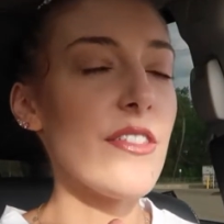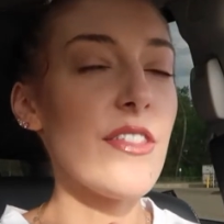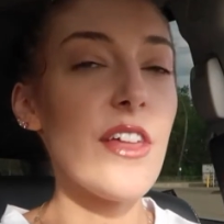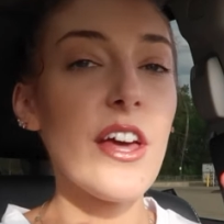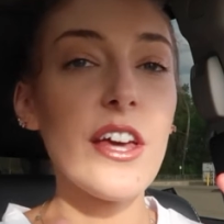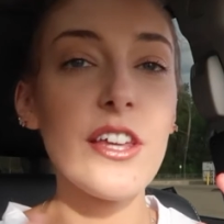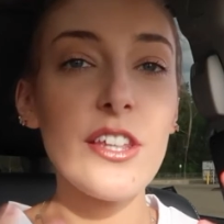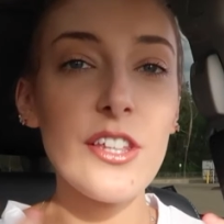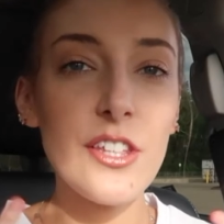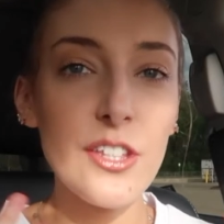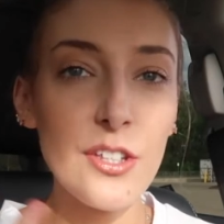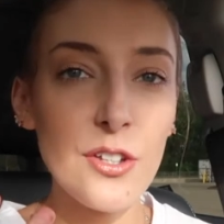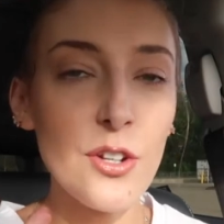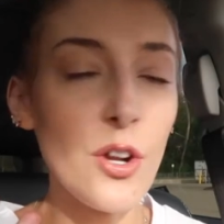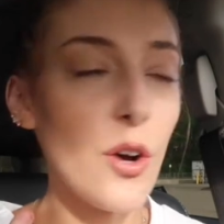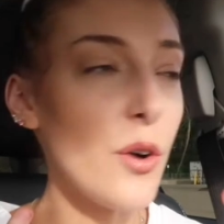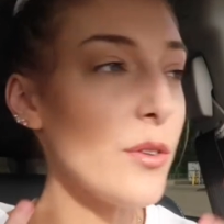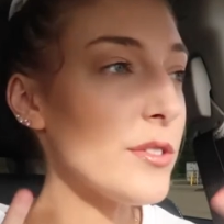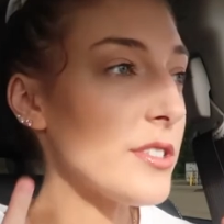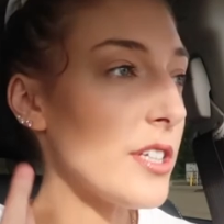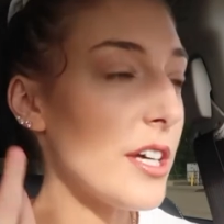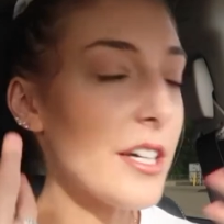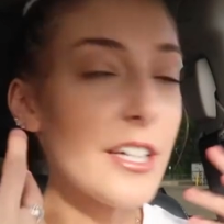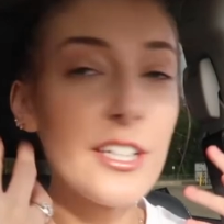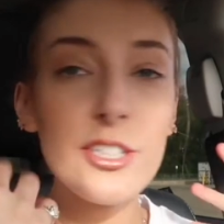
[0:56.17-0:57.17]
that, you
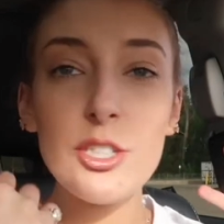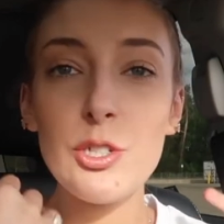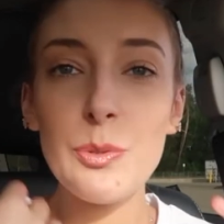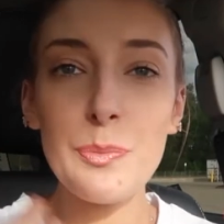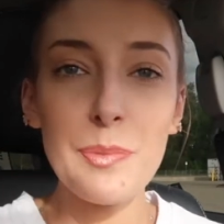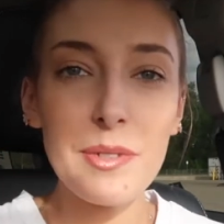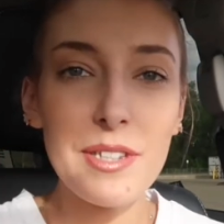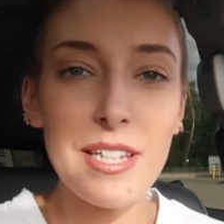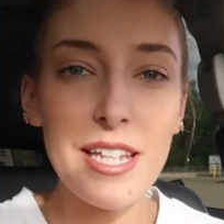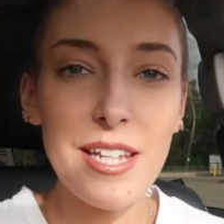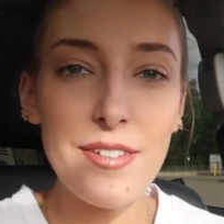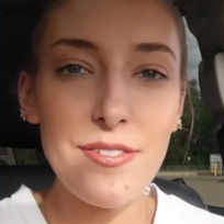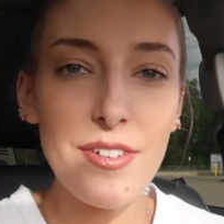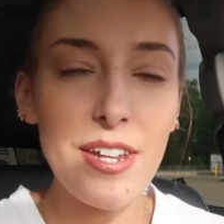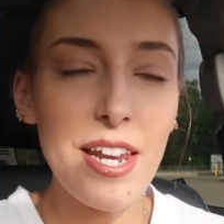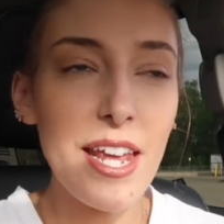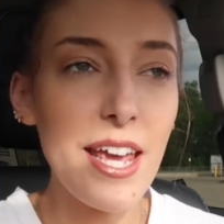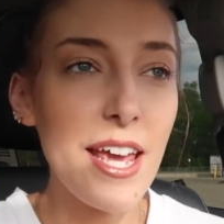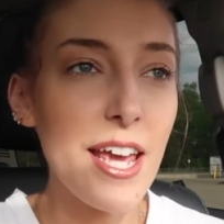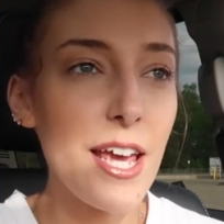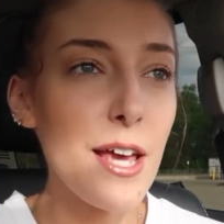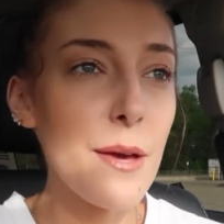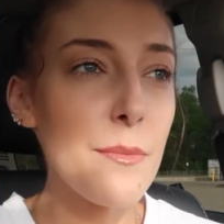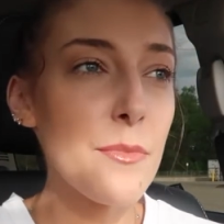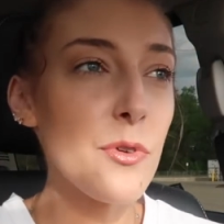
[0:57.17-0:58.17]
know, as long as you believe in
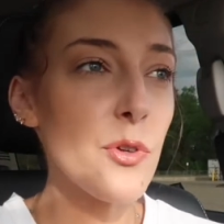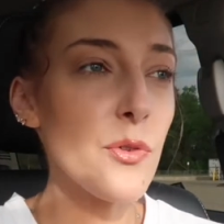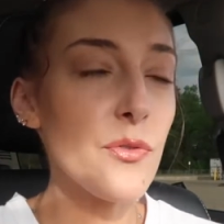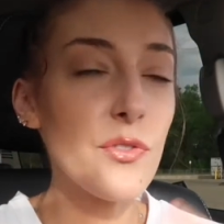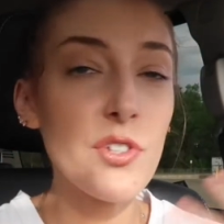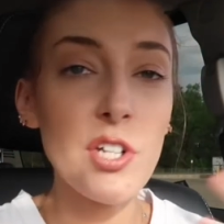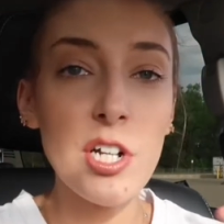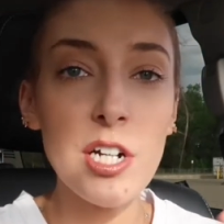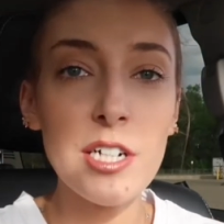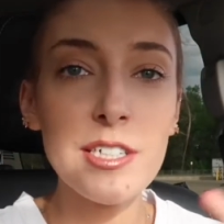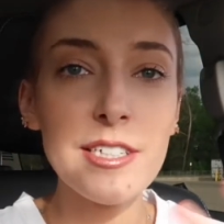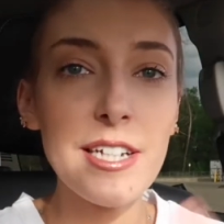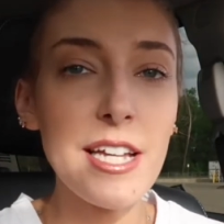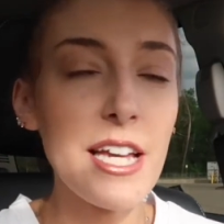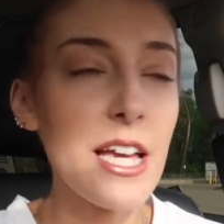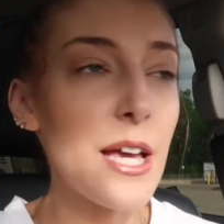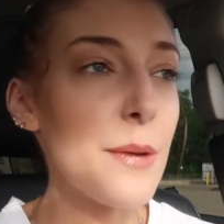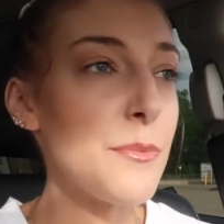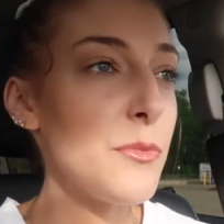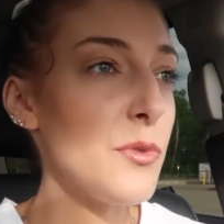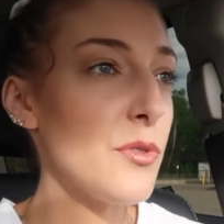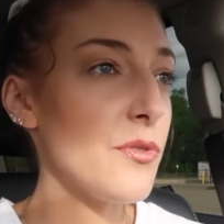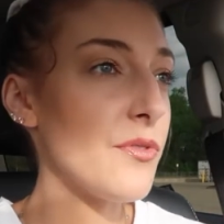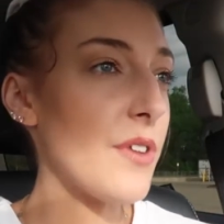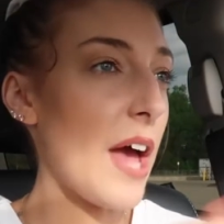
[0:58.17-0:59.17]
Him, you've turned to
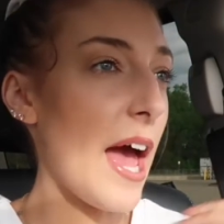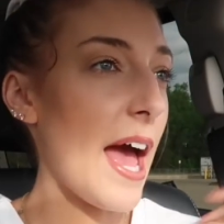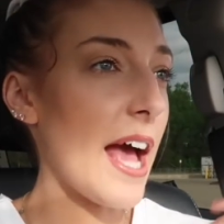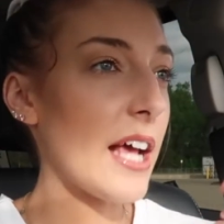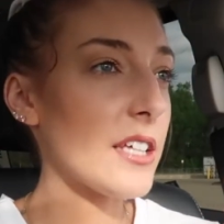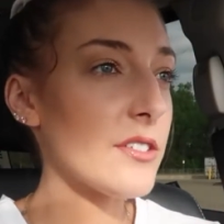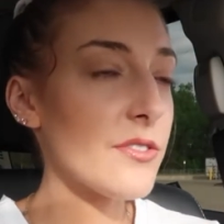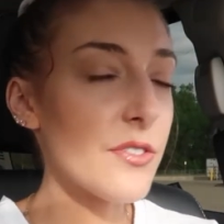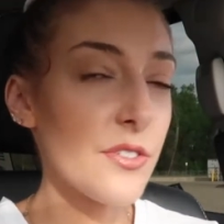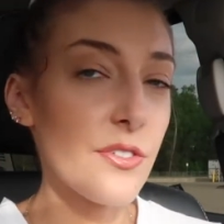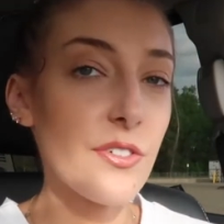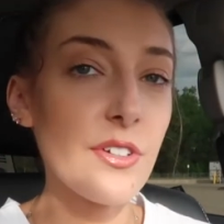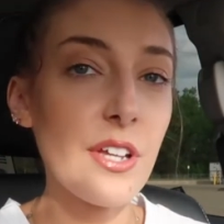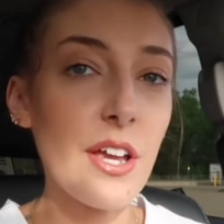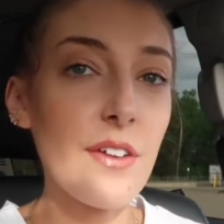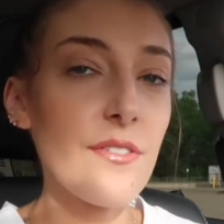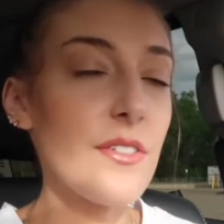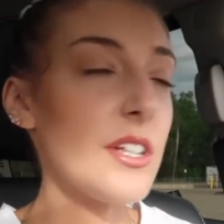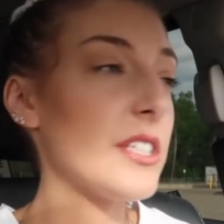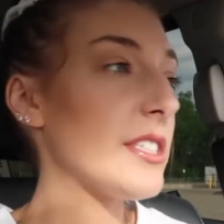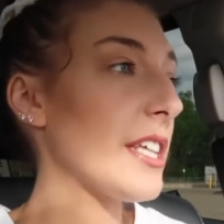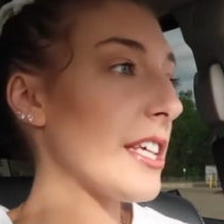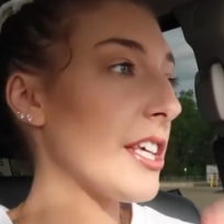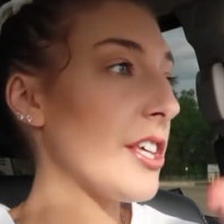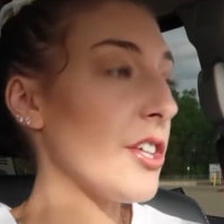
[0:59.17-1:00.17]
Him, you've asked for
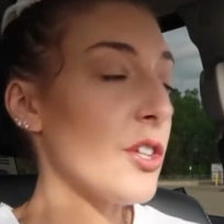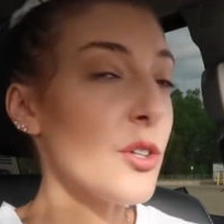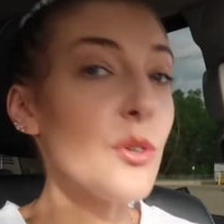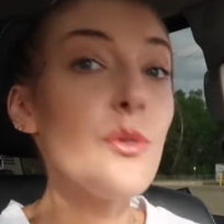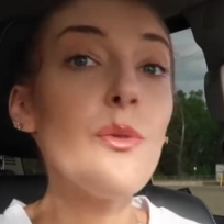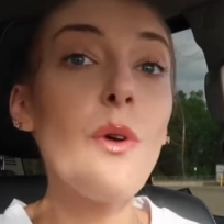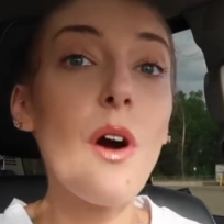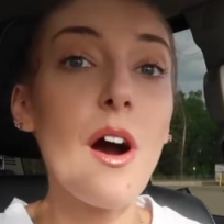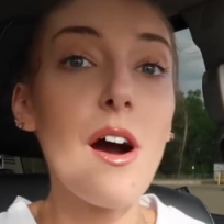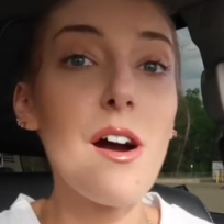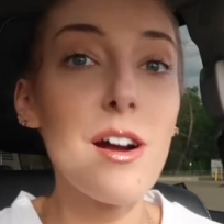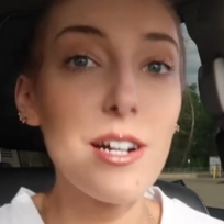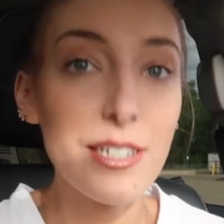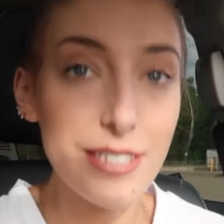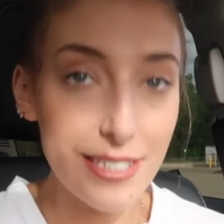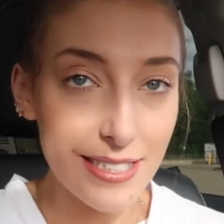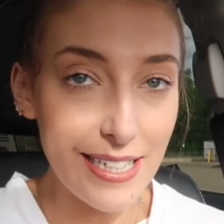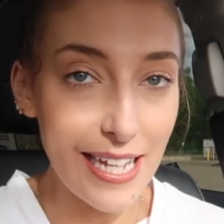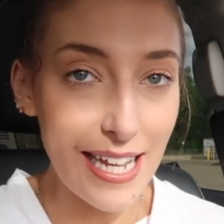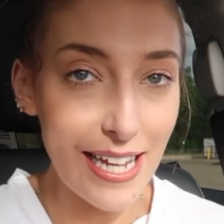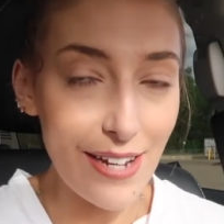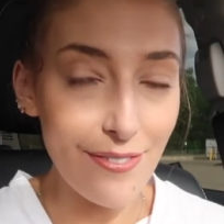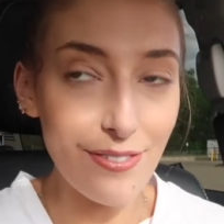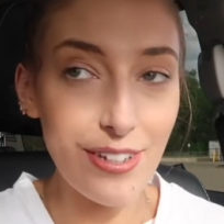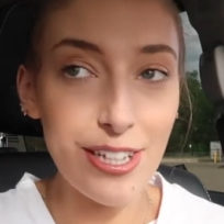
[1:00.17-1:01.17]
forgiveness, like you are
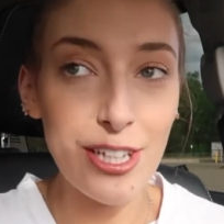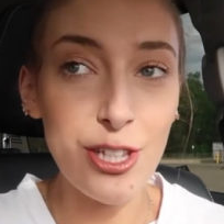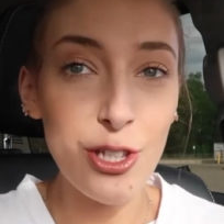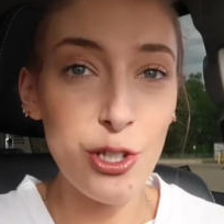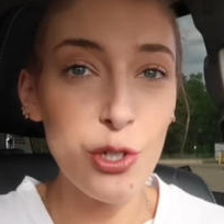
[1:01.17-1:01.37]
saved, like